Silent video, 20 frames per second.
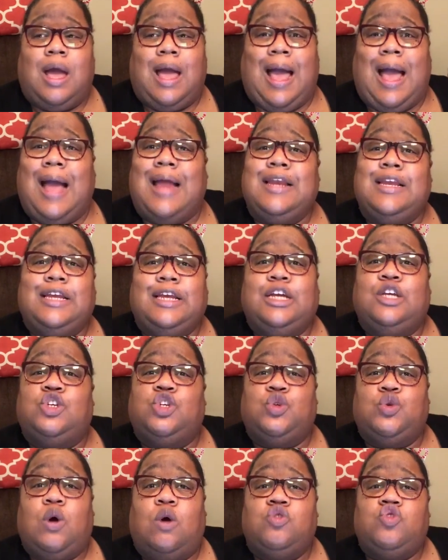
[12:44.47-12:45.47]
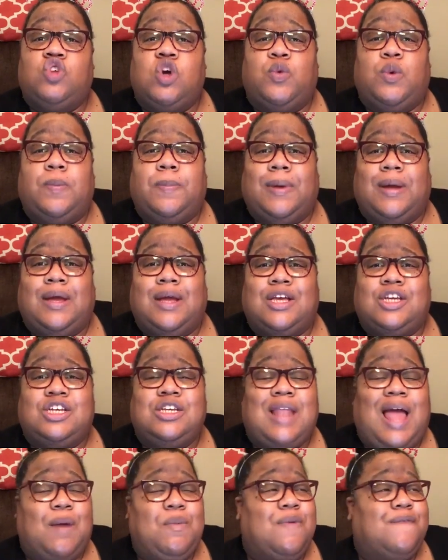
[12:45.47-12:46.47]
I need you on tour with me. She
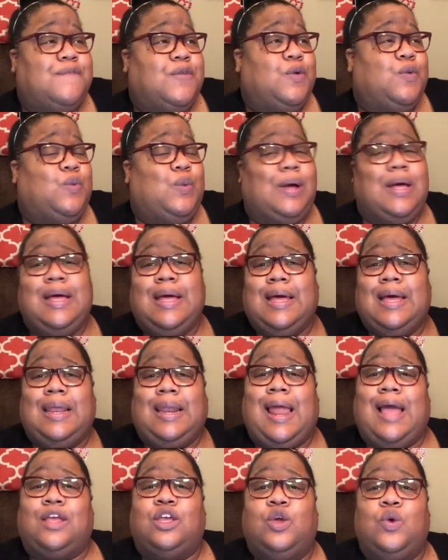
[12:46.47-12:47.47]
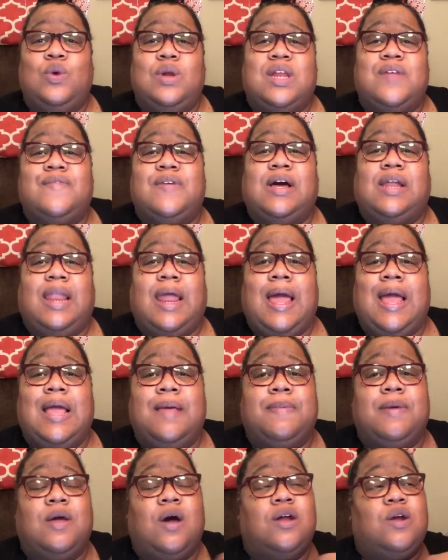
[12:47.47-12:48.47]
like, well, for what? Like, you didn't even
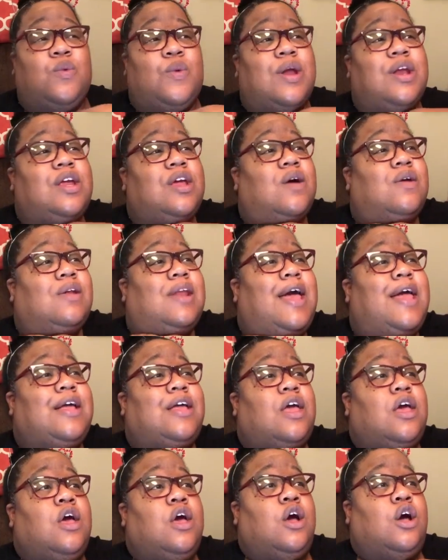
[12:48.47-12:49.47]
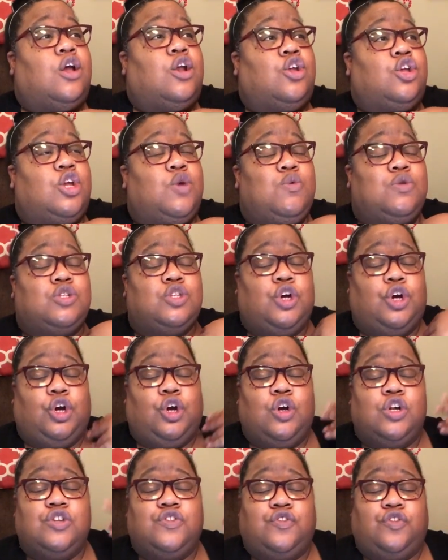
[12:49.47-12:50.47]
claim me on the radio. Like, you was
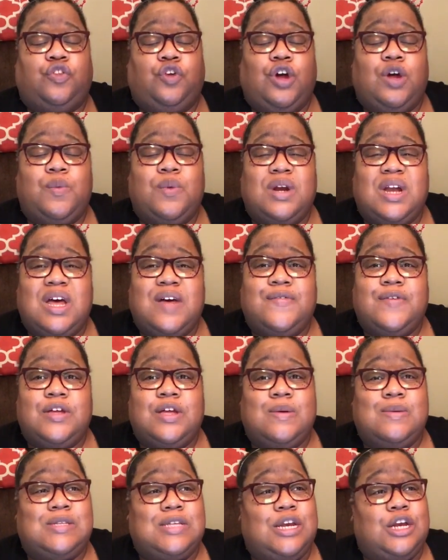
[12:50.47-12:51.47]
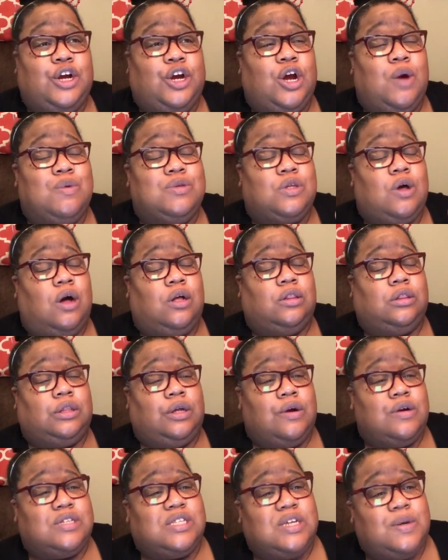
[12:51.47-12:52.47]
girls flirt, whatever. You was saying. the girl was all
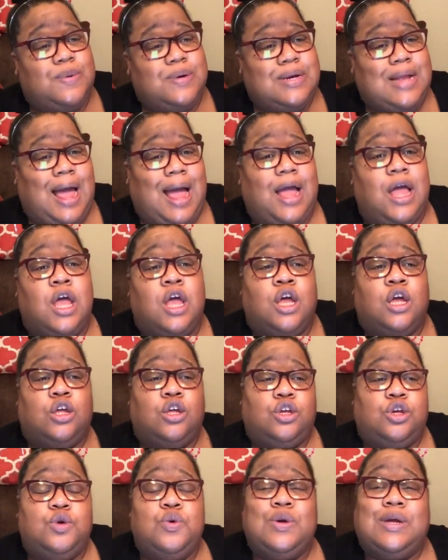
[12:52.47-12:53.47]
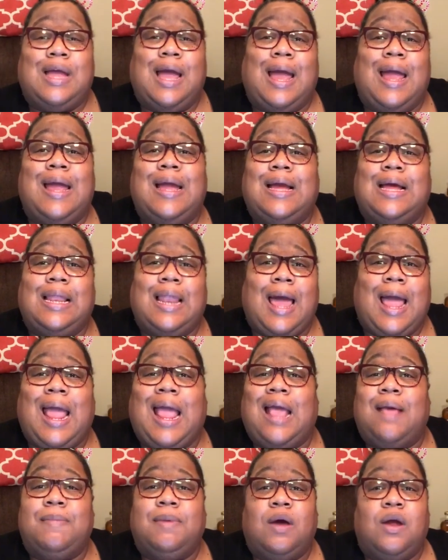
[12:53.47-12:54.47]
thirsty or not. You can't
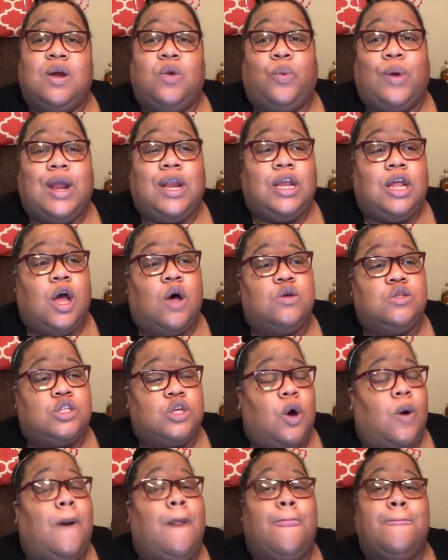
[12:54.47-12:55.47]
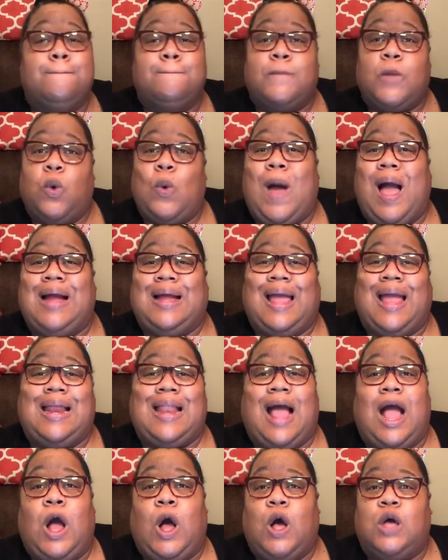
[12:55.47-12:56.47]
claim me on the radio. So why can't
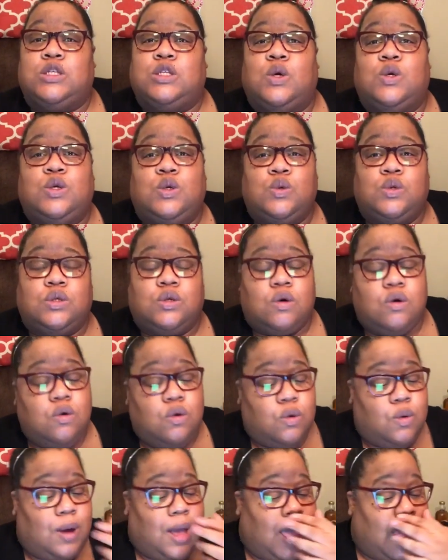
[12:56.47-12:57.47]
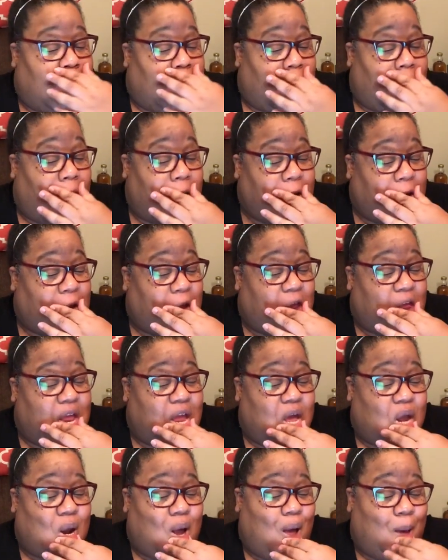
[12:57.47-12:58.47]
I also do school? And then he
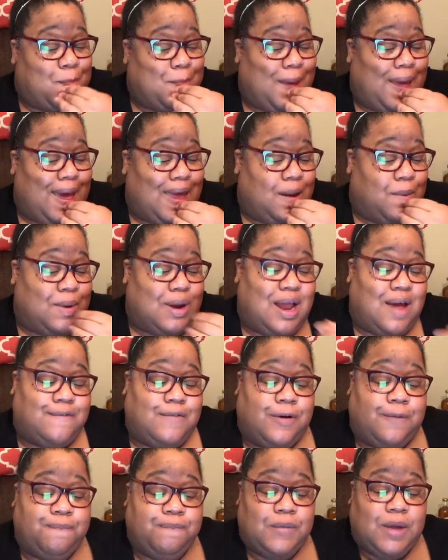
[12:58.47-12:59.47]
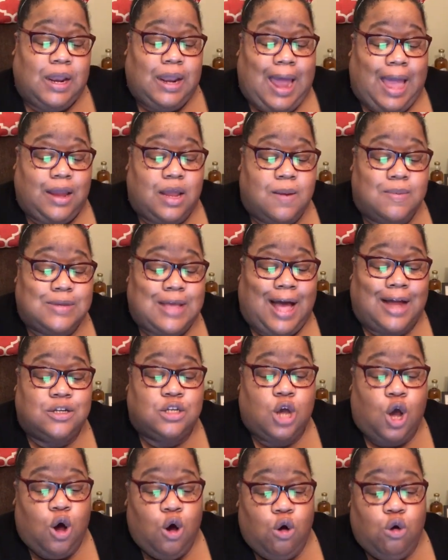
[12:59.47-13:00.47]
get all mad or whatever. Like, you know, I
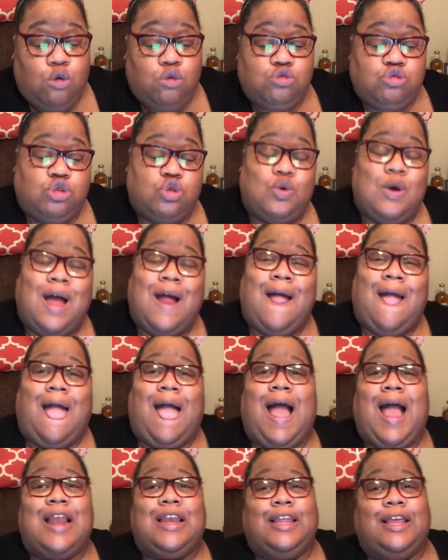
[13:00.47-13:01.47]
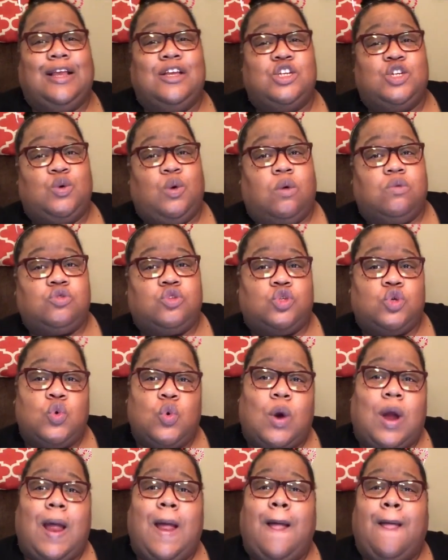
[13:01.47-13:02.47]
told you I need you on
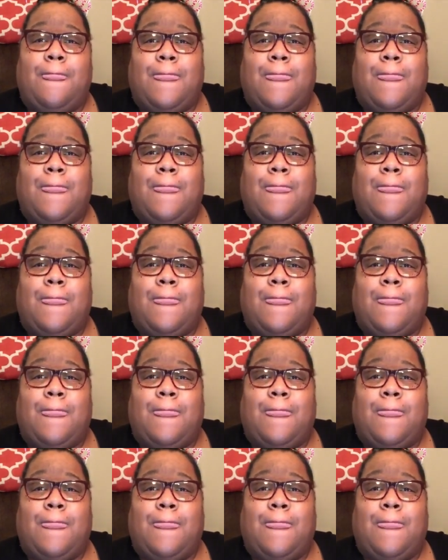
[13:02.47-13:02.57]
tour.